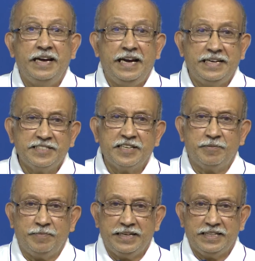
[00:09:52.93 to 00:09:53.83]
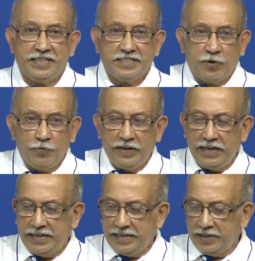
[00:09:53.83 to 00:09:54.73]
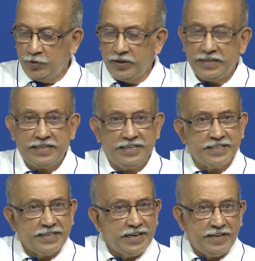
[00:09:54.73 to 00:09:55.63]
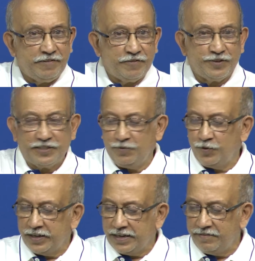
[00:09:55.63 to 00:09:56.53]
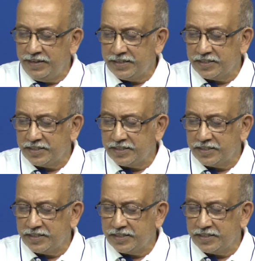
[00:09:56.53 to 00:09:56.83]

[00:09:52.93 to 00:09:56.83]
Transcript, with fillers: answer my things, how well I can hold it. In real life of course, you will not have it.